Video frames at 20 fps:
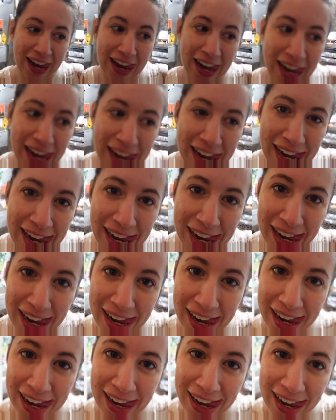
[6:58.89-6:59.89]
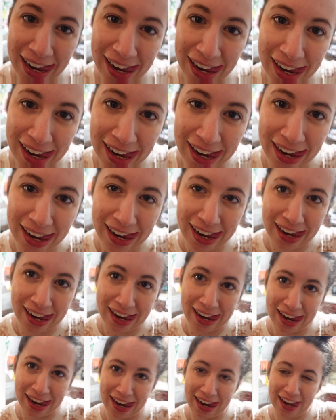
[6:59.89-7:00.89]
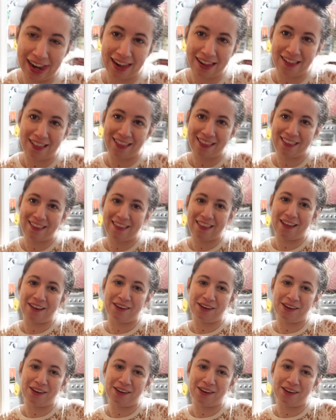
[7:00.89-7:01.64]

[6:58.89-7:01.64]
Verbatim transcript: I know. I know I'm not.